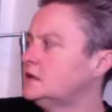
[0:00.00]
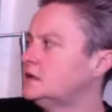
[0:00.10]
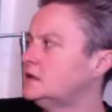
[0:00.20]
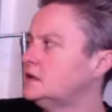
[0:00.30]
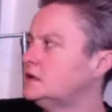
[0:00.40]

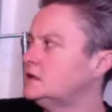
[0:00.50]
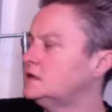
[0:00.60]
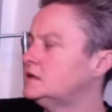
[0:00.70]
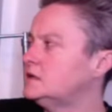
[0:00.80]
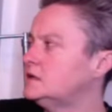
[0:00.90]

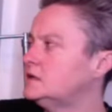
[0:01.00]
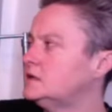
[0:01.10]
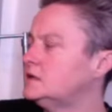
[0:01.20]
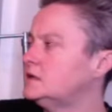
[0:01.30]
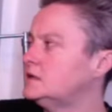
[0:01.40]

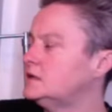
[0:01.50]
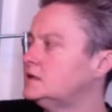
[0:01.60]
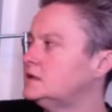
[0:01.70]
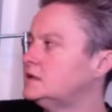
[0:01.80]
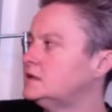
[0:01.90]

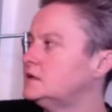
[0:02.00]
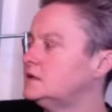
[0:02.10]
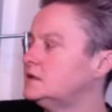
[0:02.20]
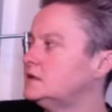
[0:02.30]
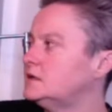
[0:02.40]

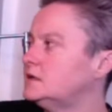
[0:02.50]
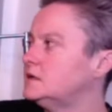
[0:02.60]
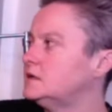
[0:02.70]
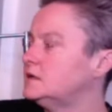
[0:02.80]
(silent)